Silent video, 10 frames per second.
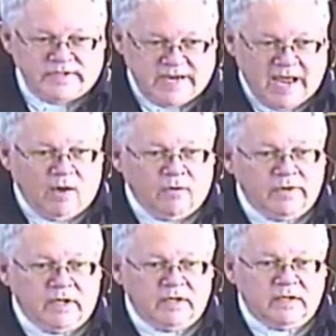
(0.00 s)

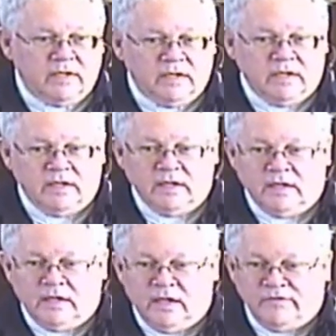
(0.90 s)
town
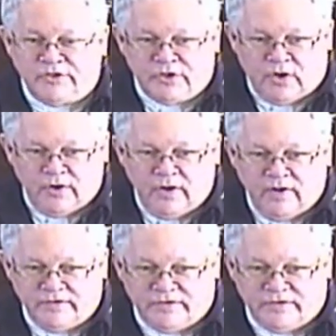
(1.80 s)
of Chartres.